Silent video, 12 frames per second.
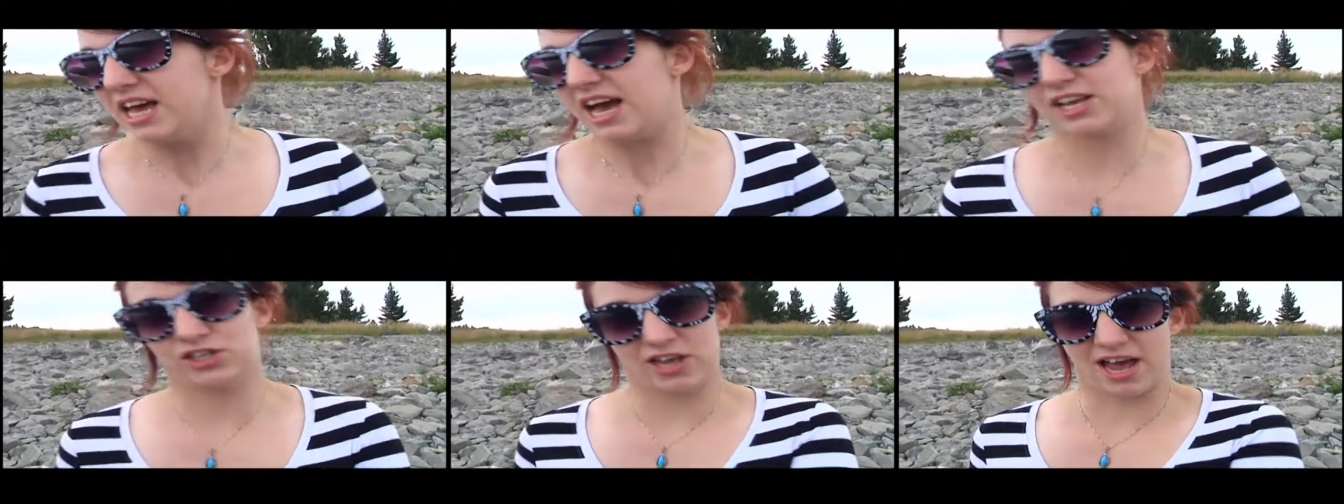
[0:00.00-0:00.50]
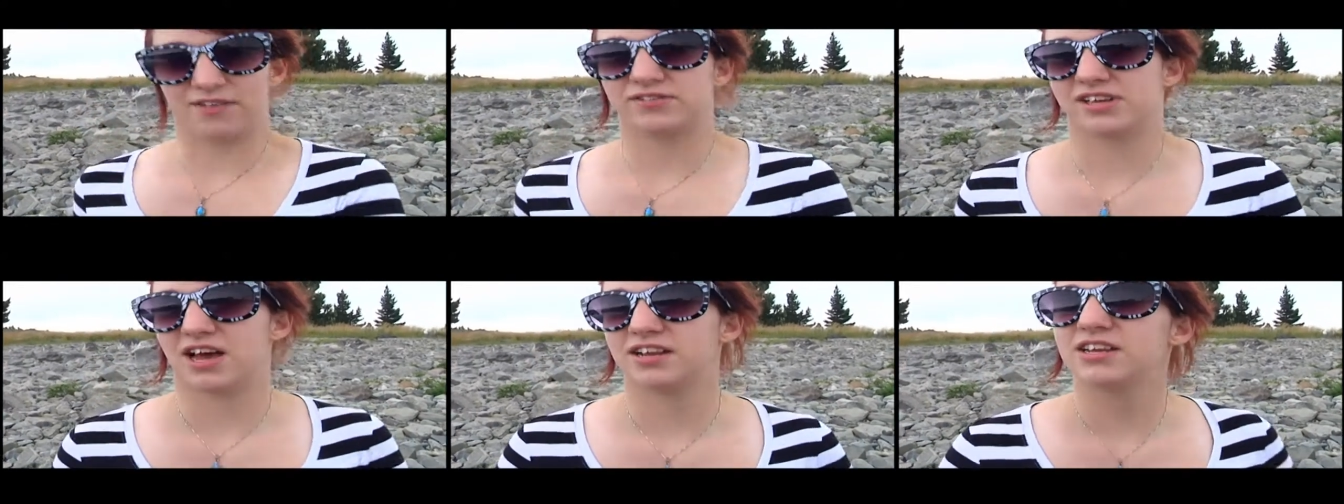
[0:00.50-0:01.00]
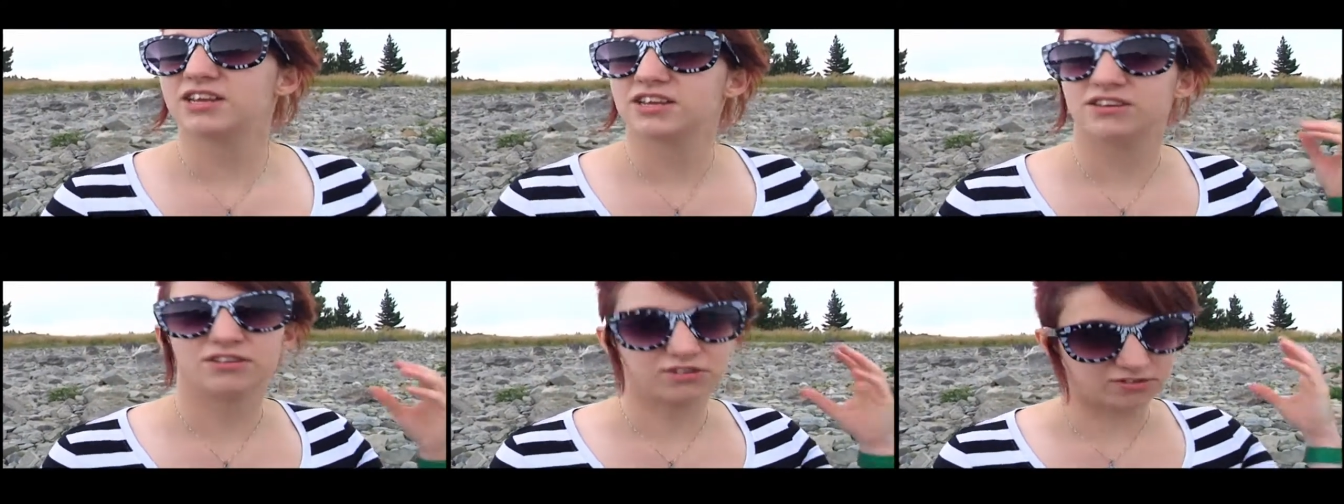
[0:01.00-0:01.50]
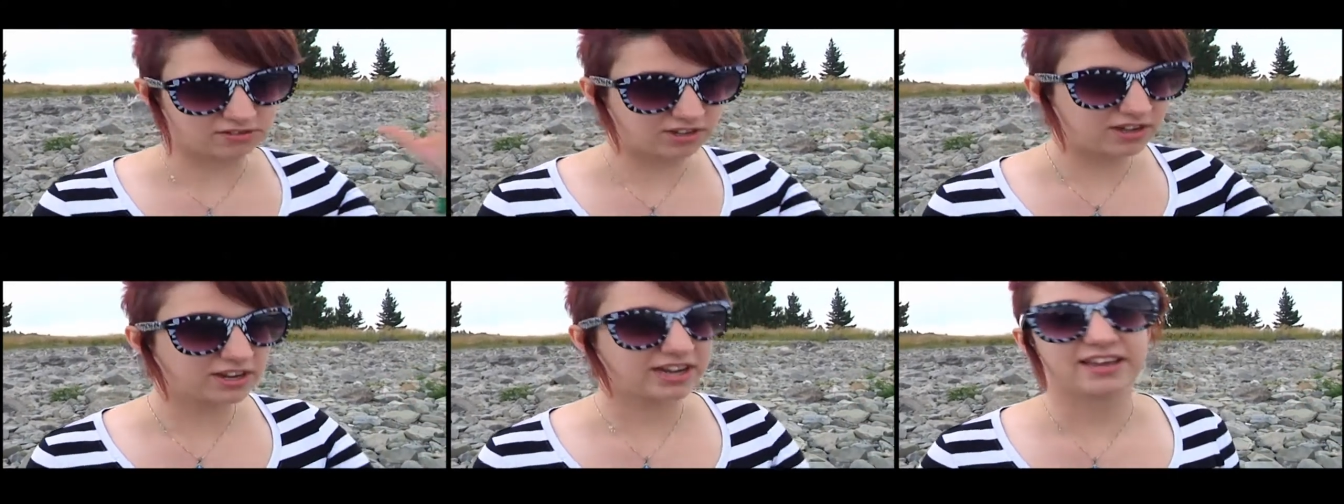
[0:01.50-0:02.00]
as you have done,
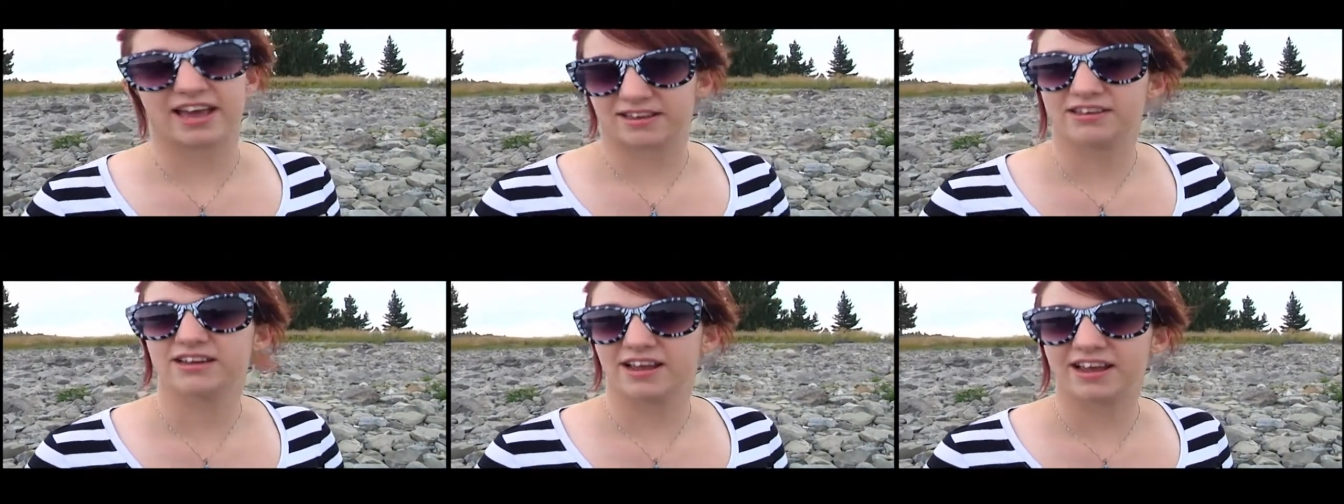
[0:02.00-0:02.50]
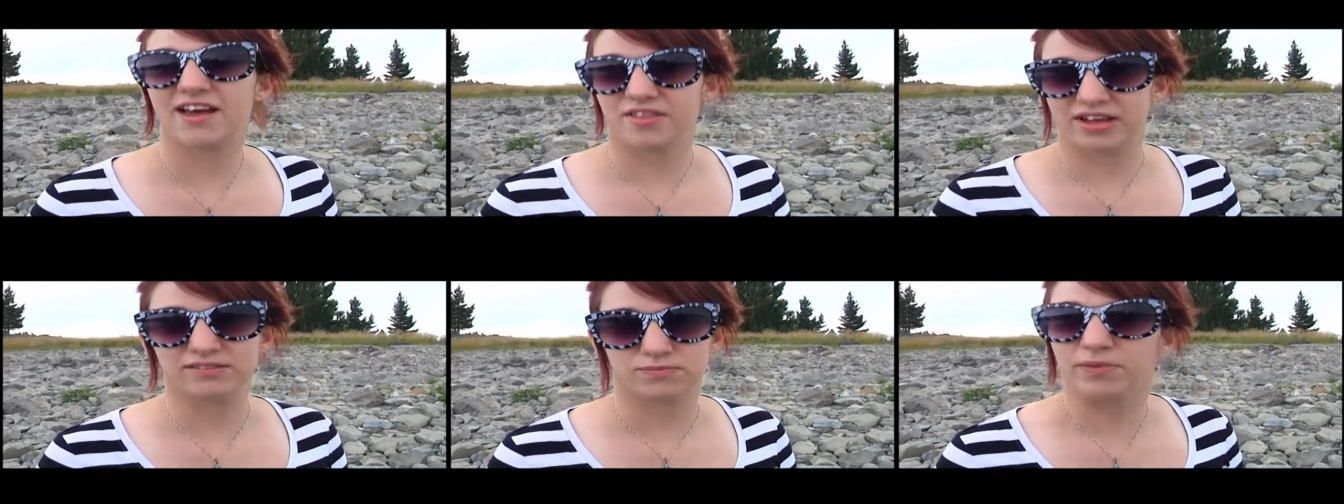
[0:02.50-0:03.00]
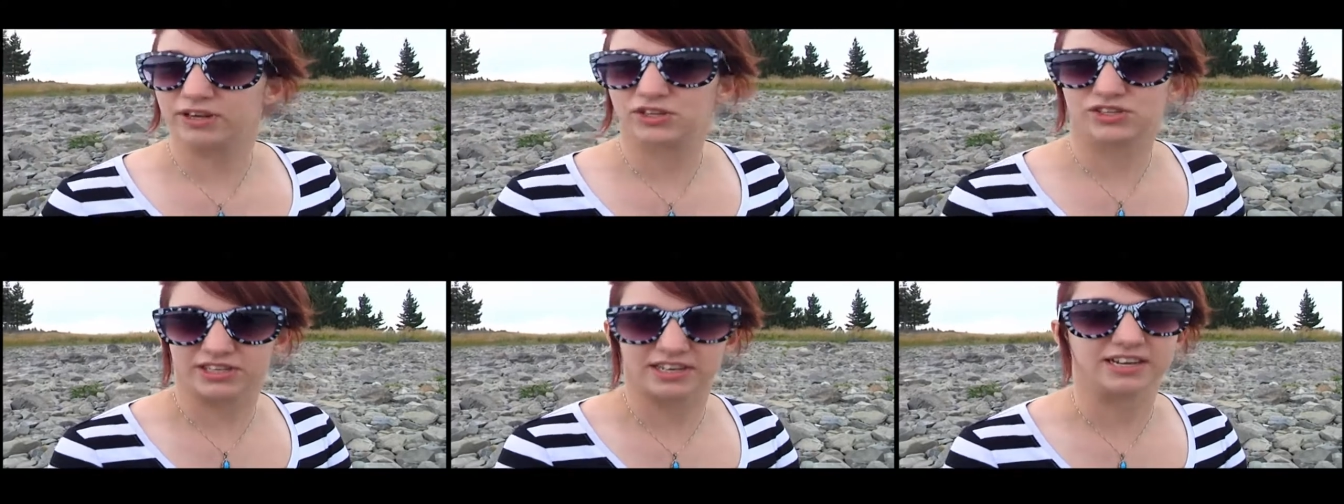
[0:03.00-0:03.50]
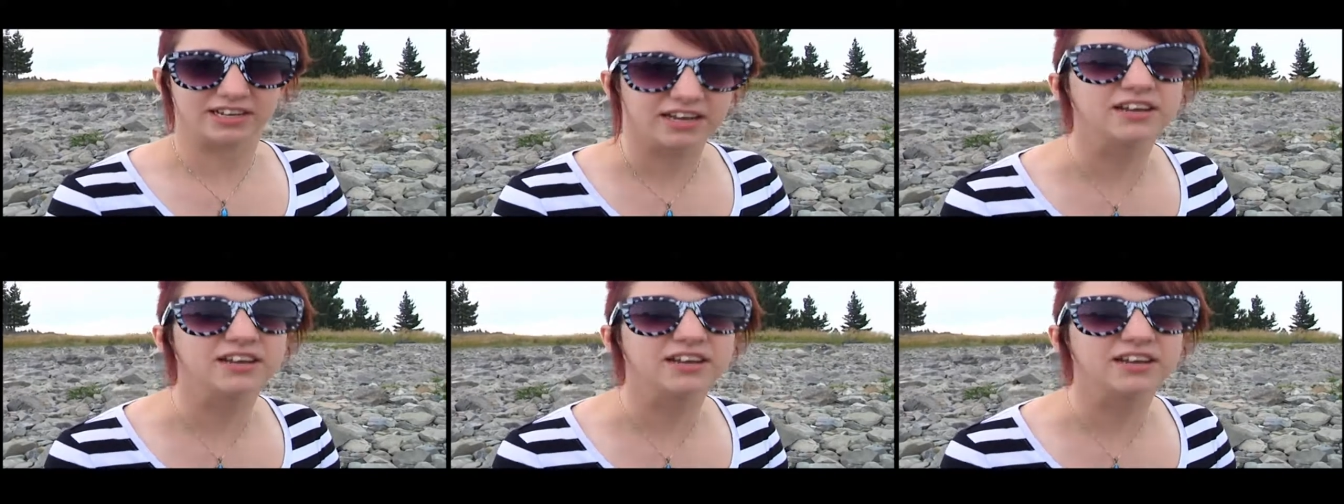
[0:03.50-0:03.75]
you can get you can get that motion and